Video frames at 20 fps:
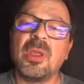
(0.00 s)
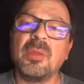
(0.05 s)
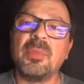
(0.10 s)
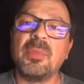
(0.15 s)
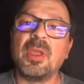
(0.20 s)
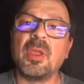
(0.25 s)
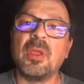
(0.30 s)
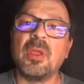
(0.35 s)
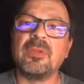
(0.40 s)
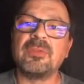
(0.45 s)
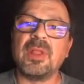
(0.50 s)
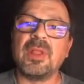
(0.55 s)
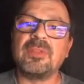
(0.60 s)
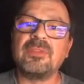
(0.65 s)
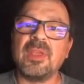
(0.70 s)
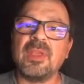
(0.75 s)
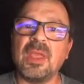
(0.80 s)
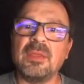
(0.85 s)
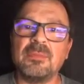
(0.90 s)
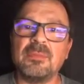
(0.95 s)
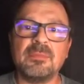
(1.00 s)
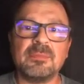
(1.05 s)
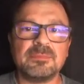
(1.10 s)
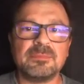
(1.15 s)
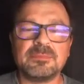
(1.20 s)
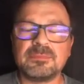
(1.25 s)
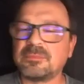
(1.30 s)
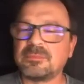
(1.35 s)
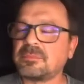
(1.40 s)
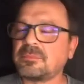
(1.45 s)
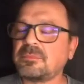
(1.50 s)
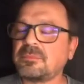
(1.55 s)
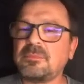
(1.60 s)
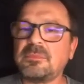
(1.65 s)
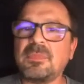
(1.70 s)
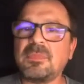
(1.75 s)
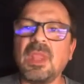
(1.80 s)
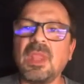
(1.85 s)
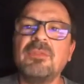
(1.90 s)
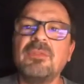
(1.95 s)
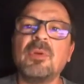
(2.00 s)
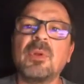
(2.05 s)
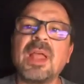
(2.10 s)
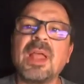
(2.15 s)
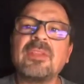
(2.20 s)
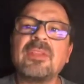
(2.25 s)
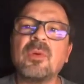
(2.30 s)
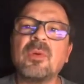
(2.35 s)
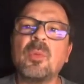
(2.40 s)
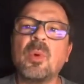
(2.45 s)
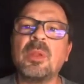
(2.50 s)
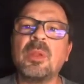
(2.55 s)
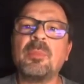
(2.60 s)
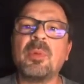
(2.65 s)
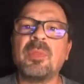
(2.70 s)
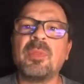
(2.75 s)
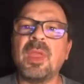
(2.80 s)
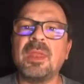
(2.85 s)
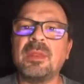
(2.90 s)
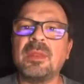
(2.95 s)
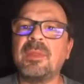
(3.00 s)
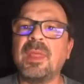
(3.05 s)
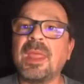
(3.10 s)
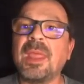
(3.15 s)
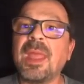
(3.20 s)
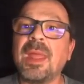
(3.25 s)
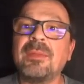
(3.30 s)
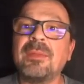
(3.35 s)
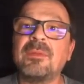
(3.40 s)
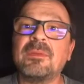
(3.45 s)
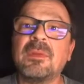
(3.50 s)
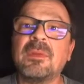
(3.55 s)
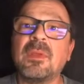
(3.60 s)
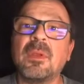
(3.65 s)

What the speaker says: Because let's say if you like someone but they can't